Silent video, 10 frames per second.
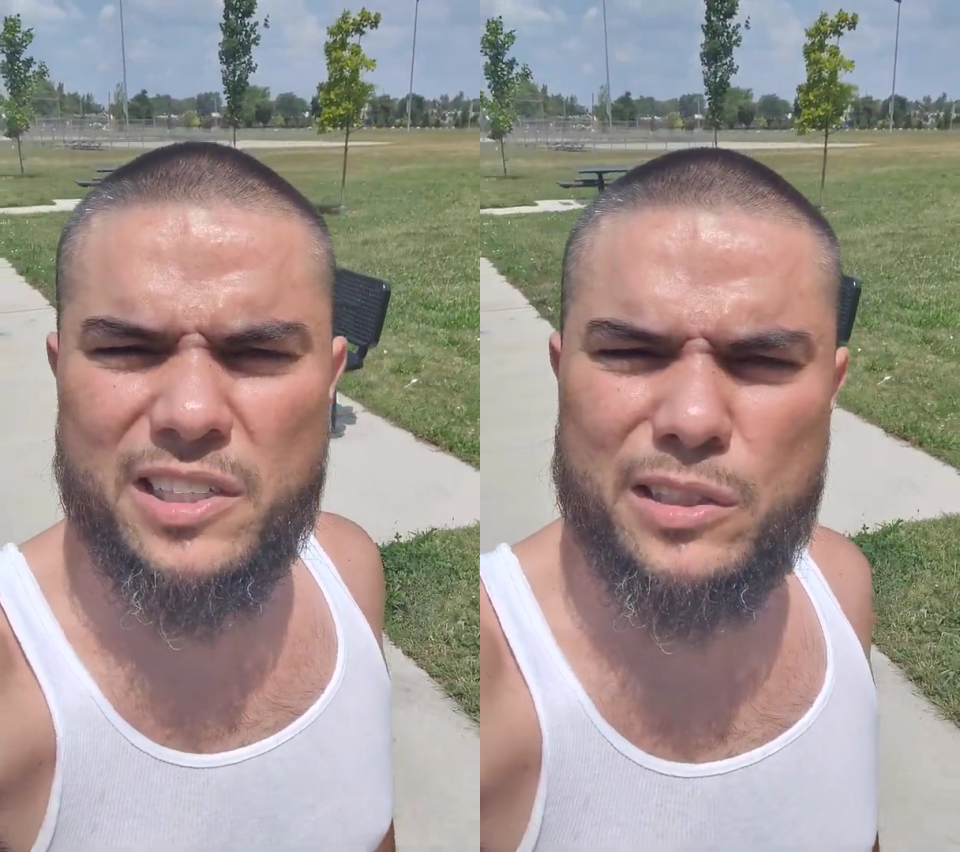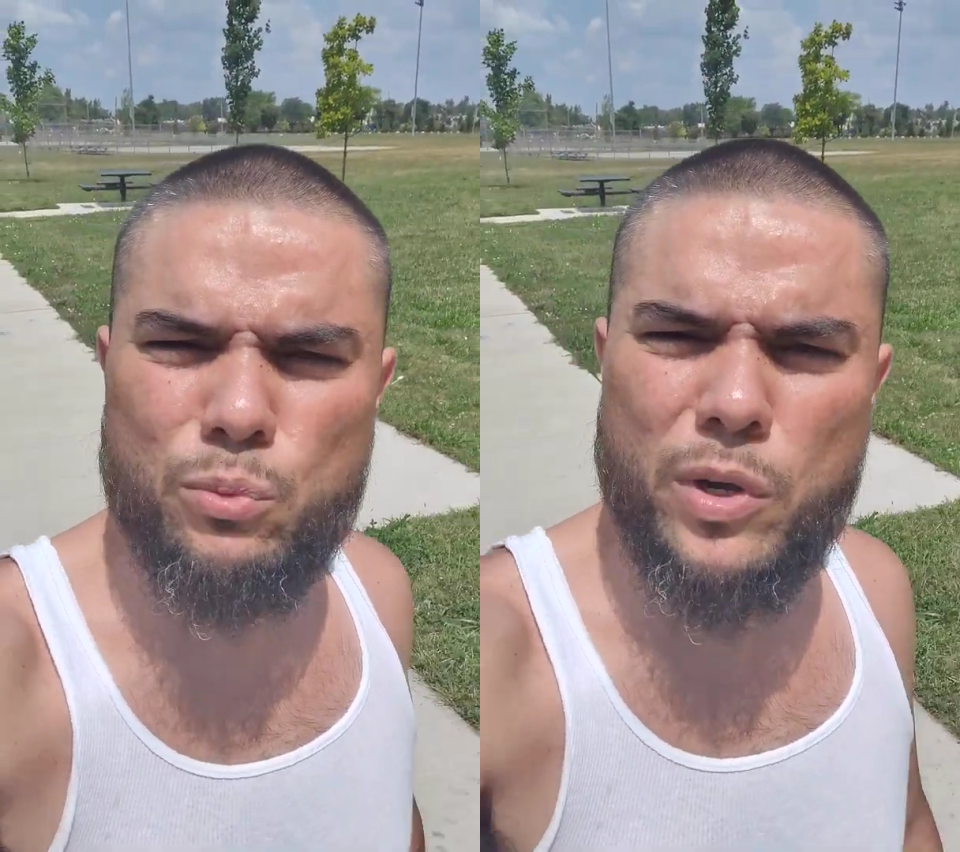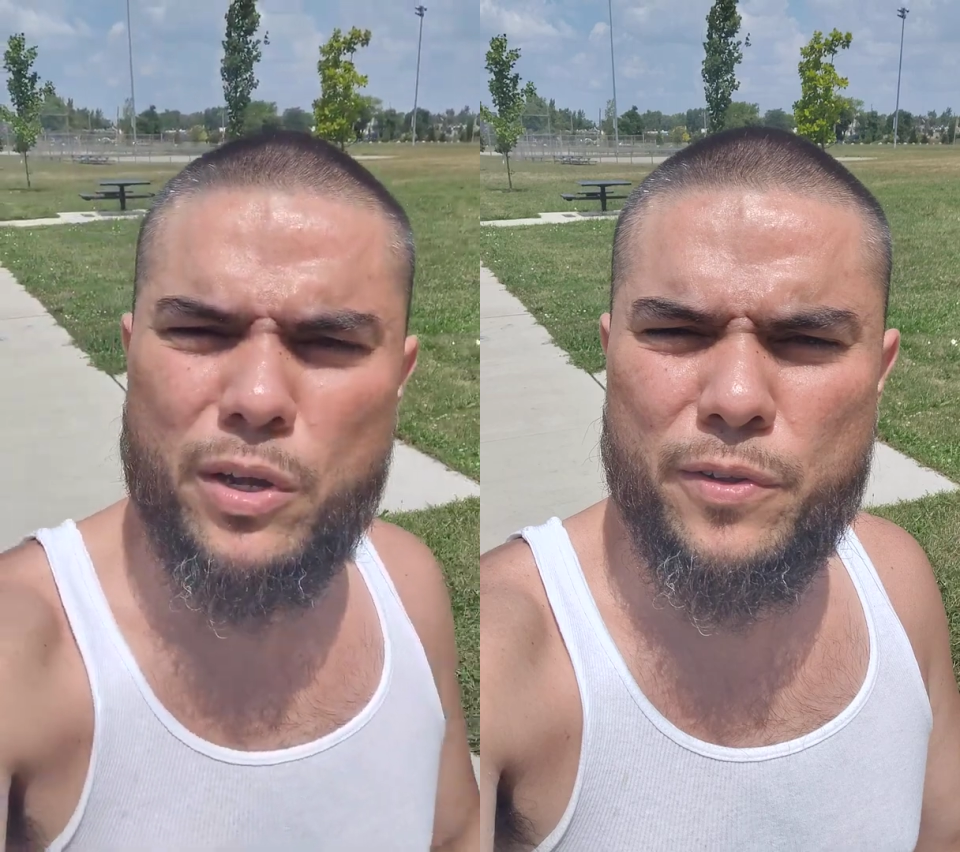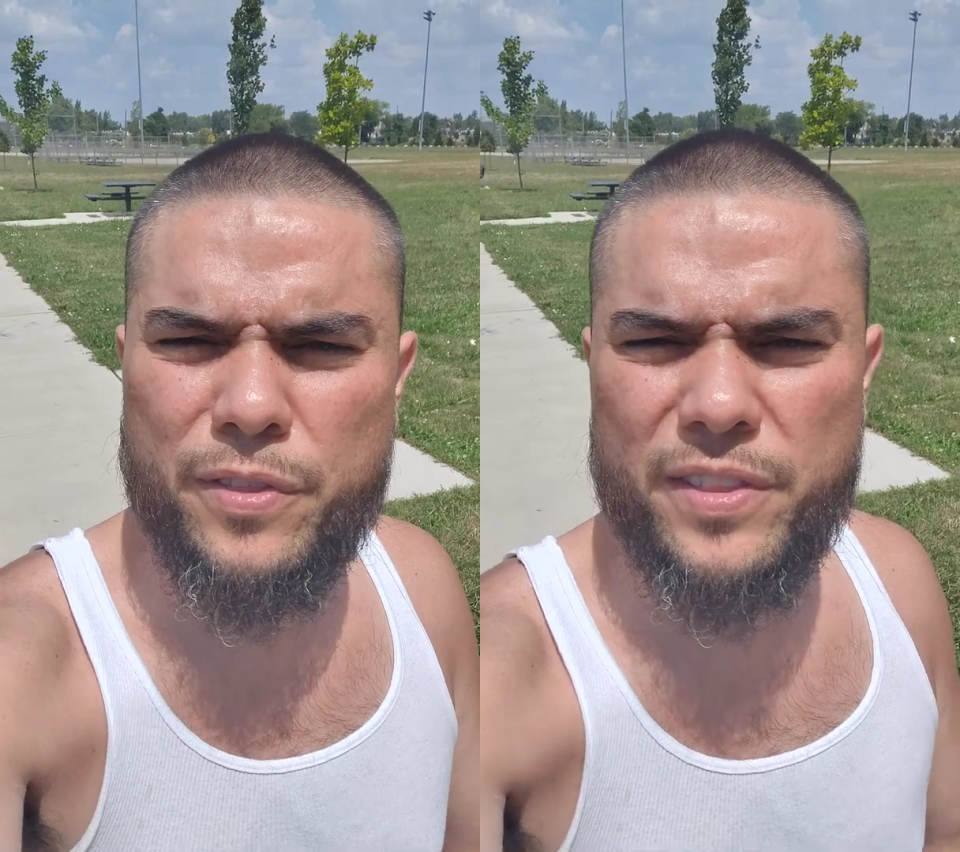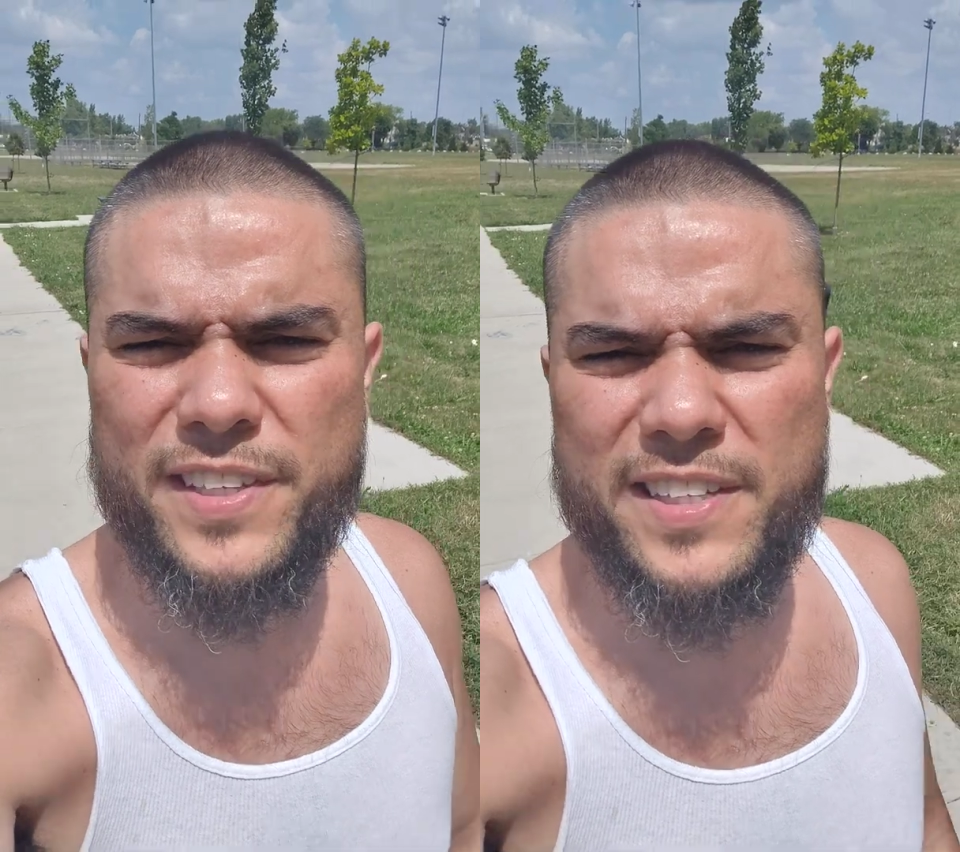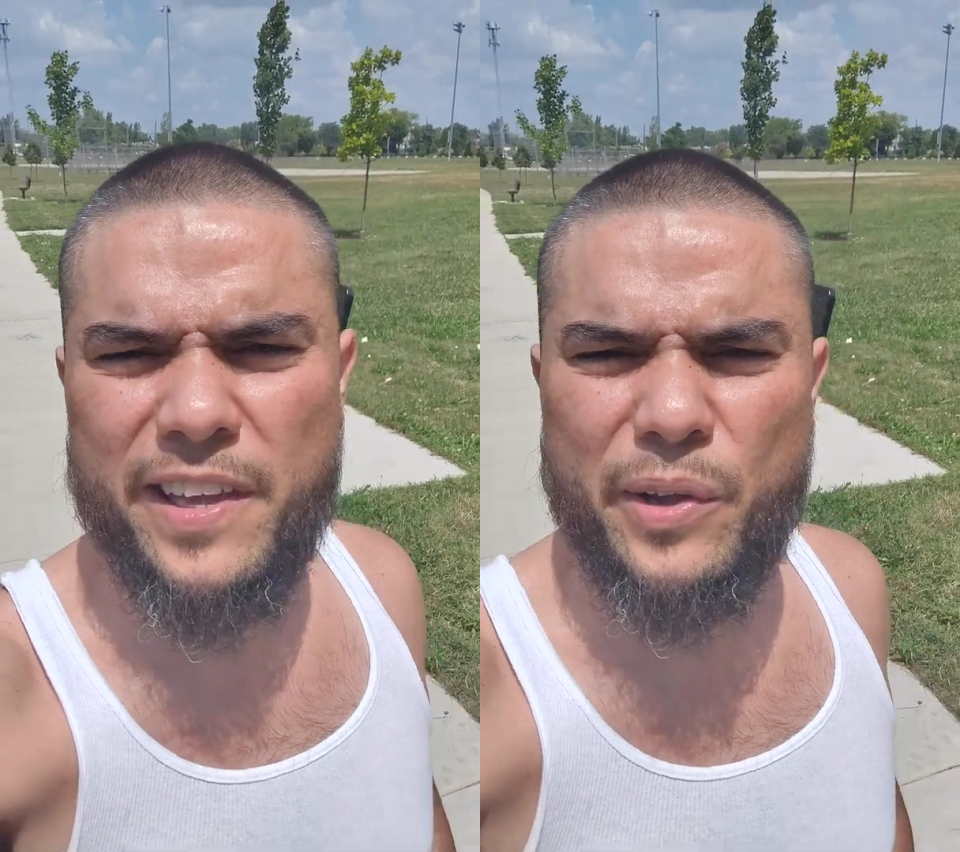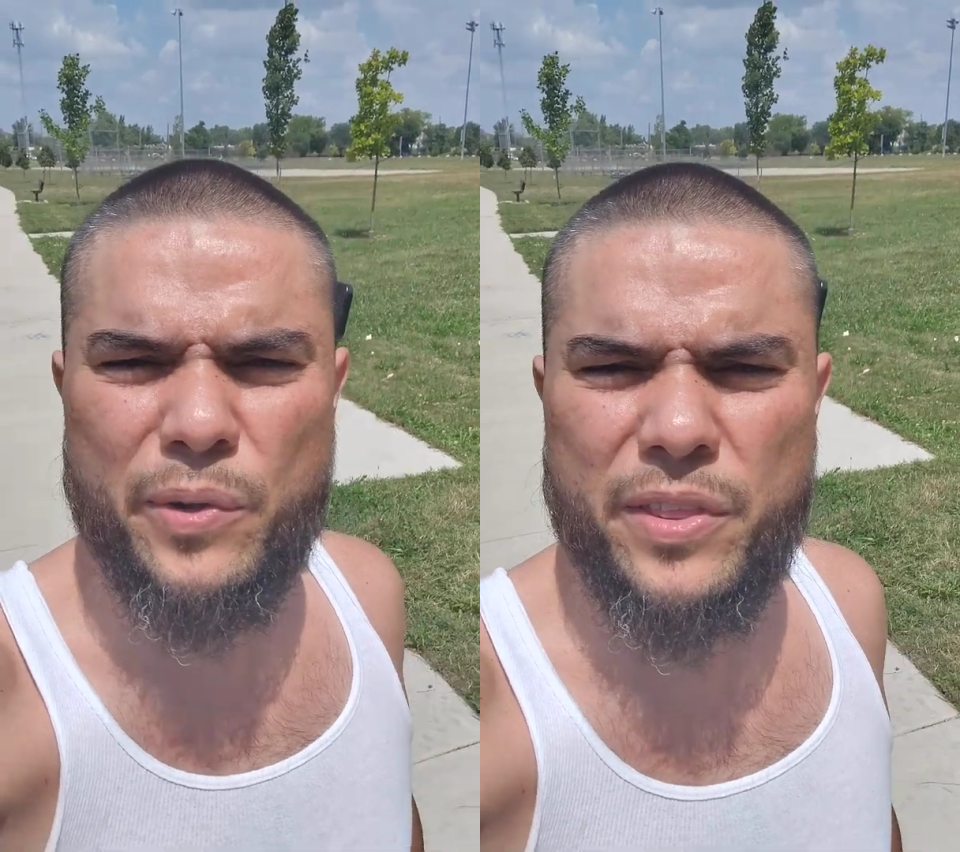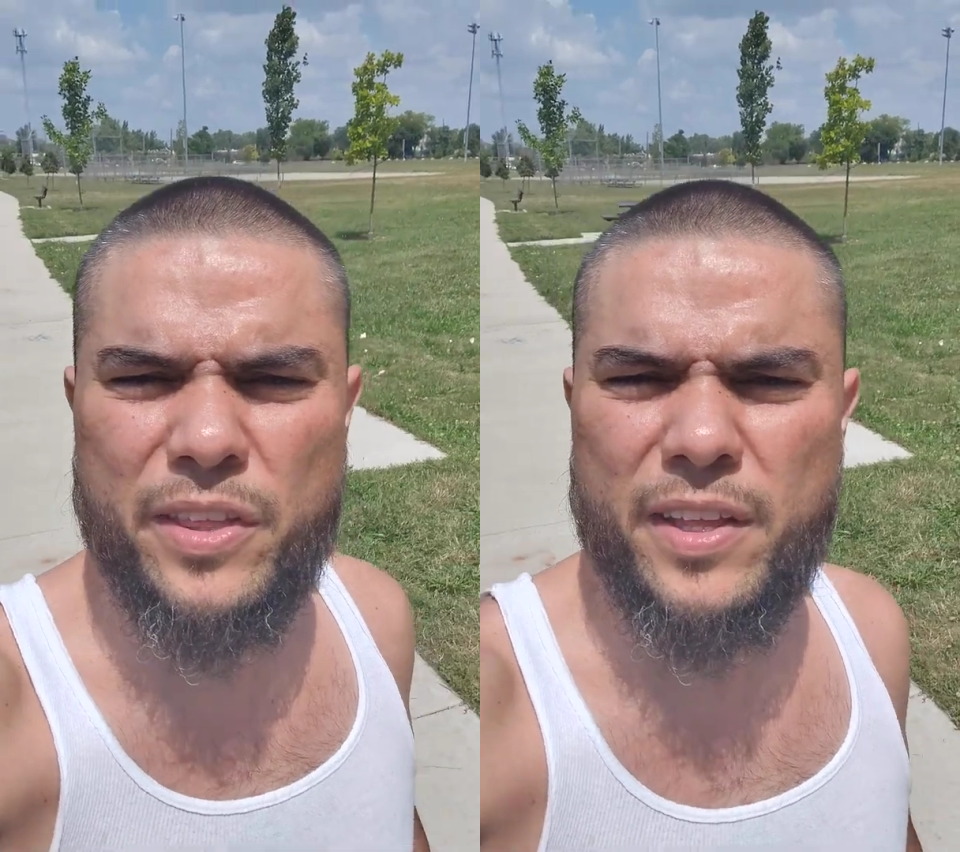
this wealth, this health,